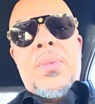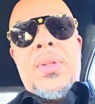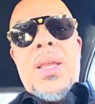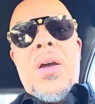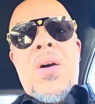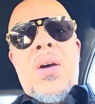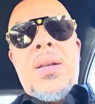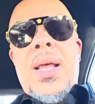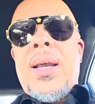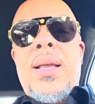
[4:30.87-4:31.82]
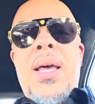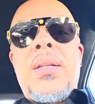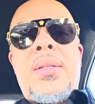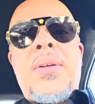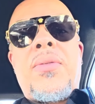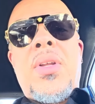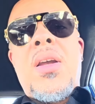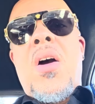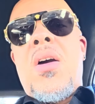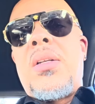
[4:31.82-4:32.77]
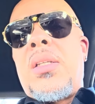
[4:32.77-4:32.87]
They are not kind of tough. They
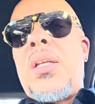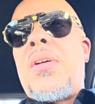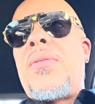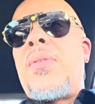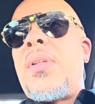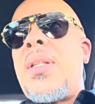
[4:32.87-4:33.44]
are tough.